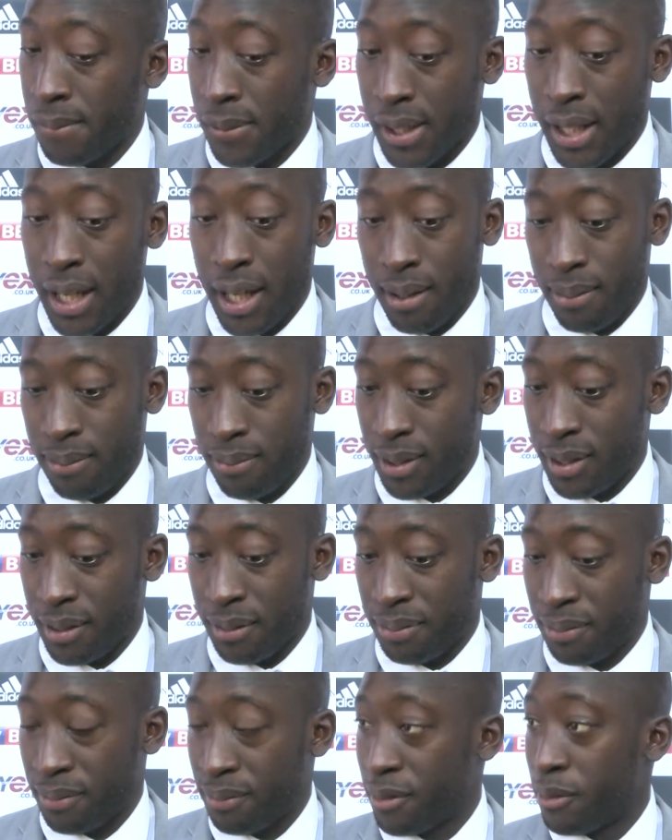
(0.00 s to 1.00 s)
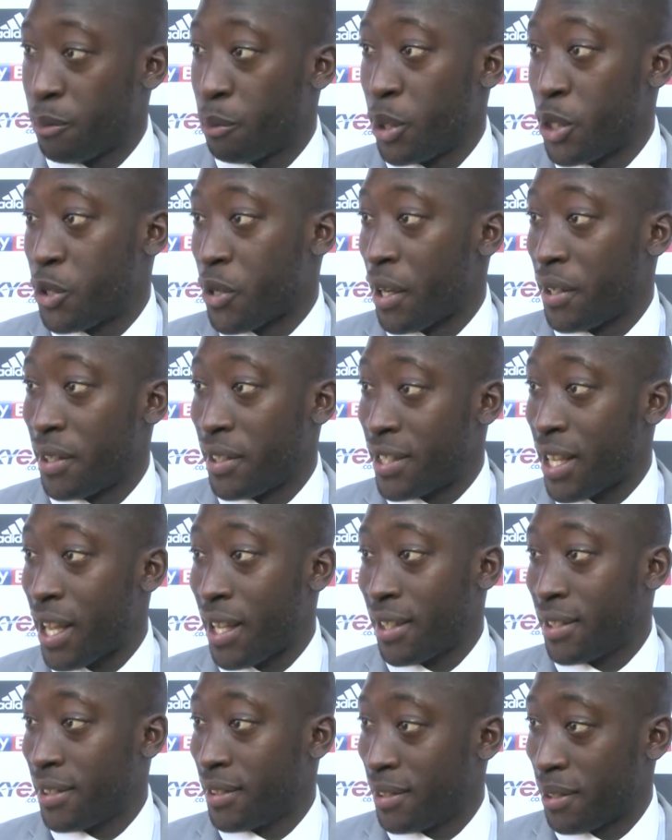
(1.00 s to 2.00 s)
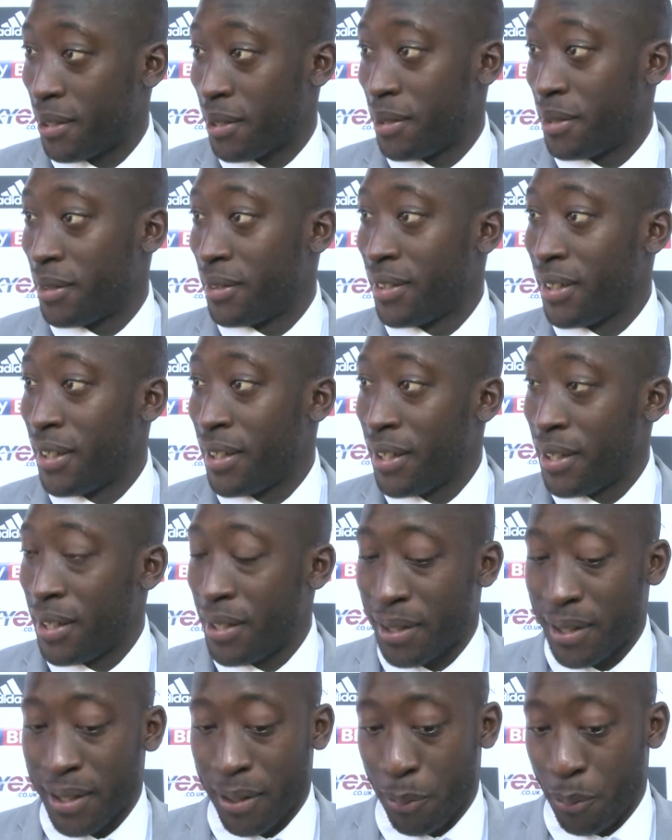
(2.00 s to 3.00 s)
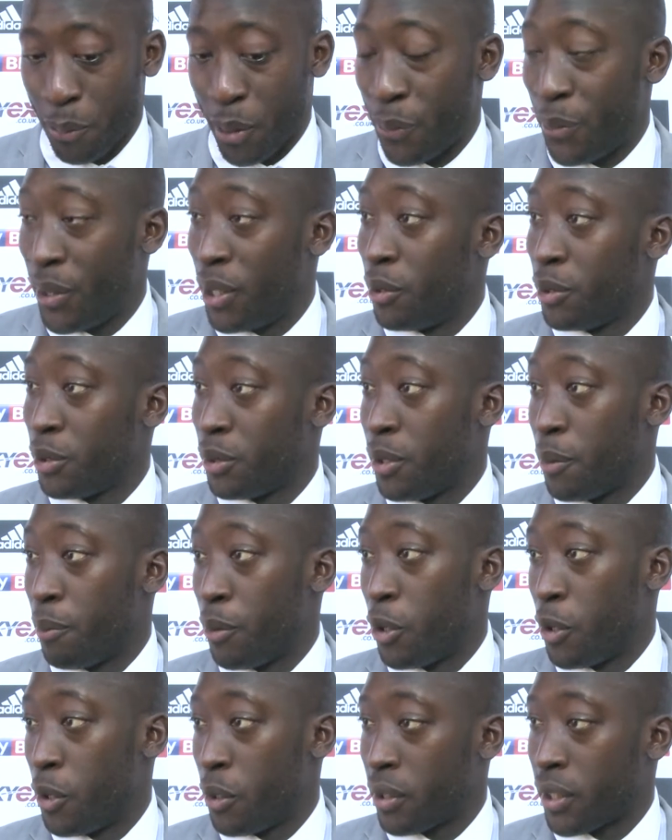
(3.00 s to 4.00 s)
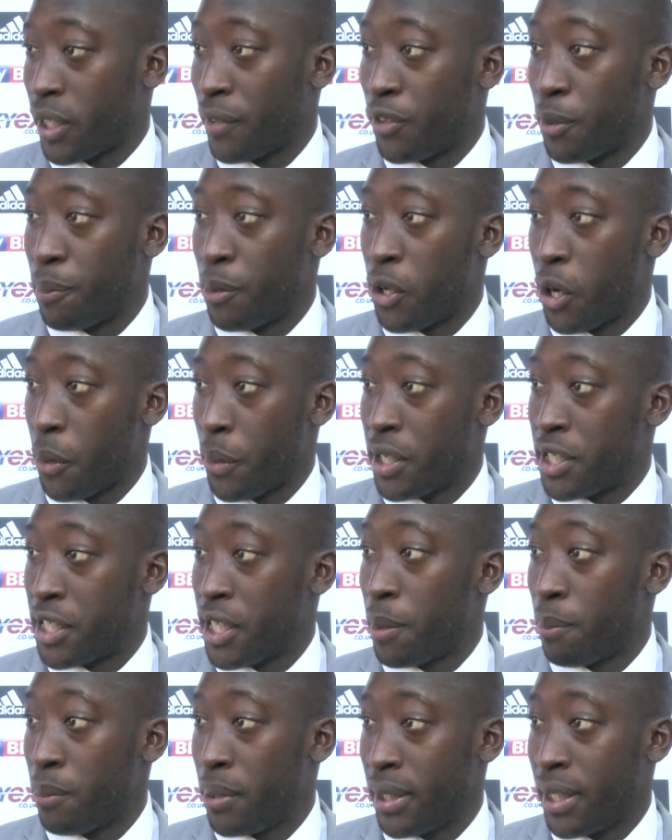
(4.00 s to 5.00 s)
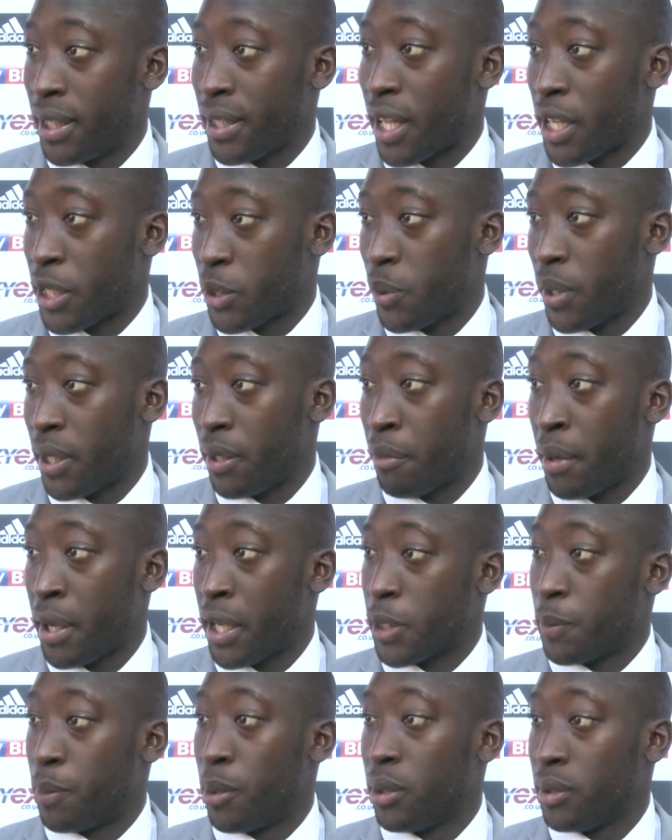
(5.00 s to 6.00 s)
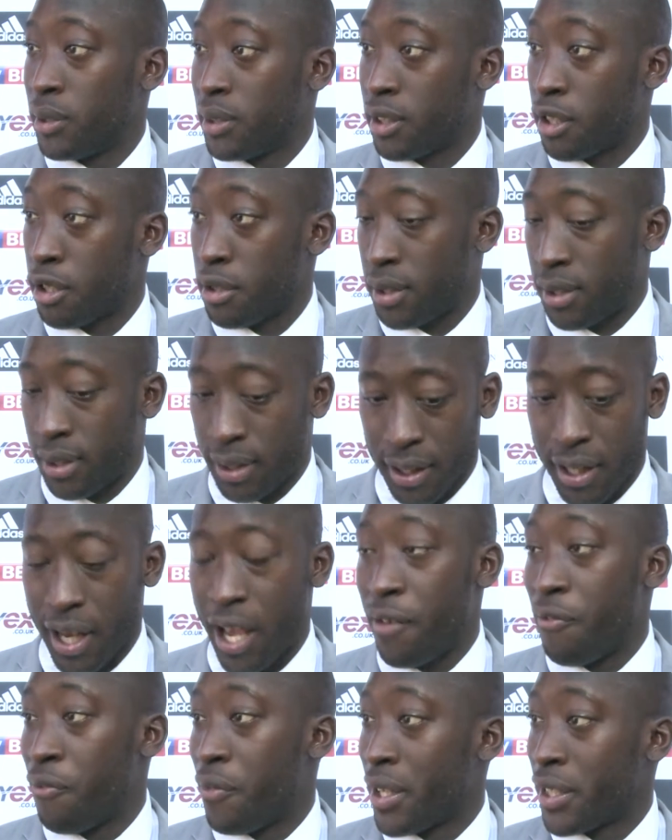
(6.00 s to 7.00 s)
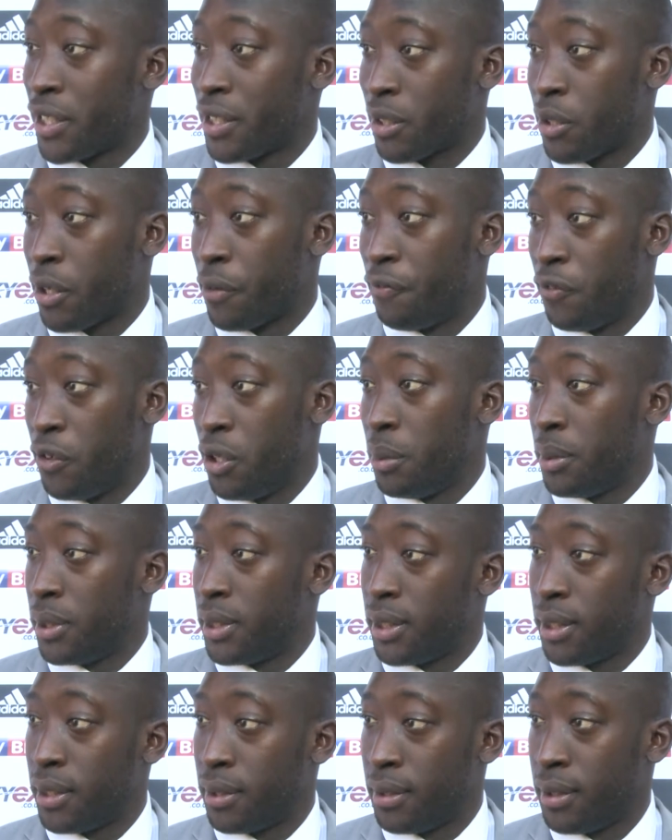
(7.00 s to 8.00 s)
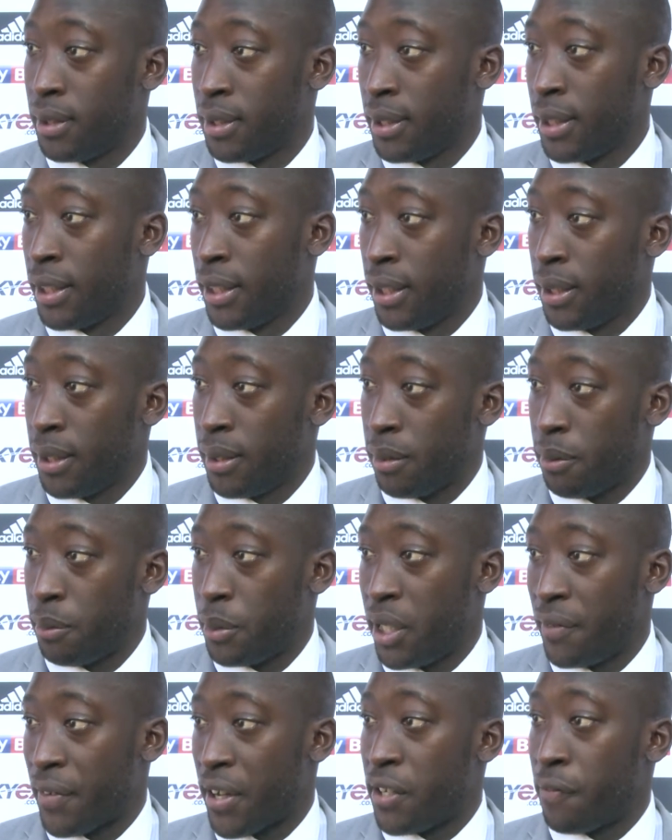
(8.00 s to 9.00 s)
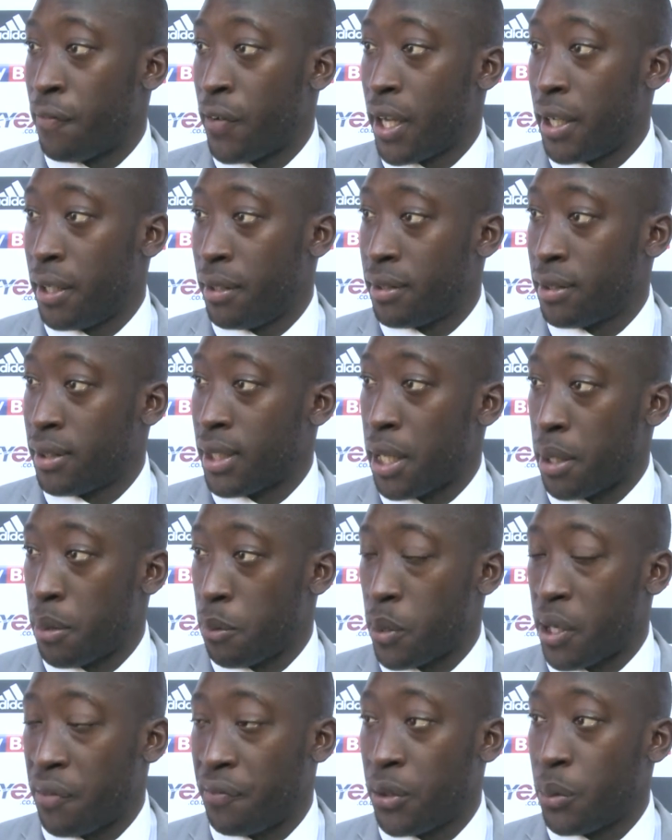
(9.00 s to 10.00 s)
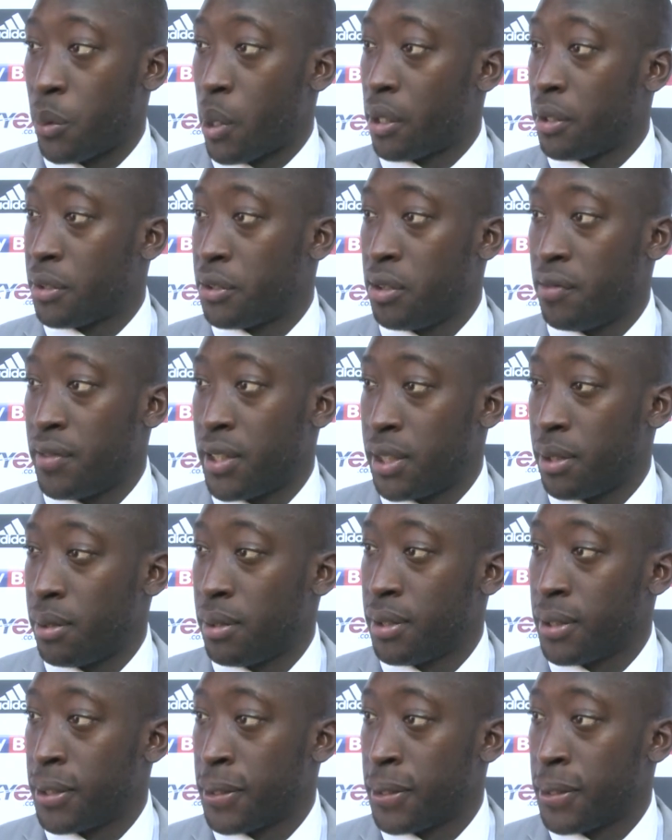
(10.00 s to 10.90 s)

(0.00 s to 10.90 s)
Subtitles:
Yeah, well, we're trying to attack. So when we lose the ball or give the ball away cheaply, then that's when we're exposed because everyone's gone forward. So we leave our defenders like 1v1 or 2v2s.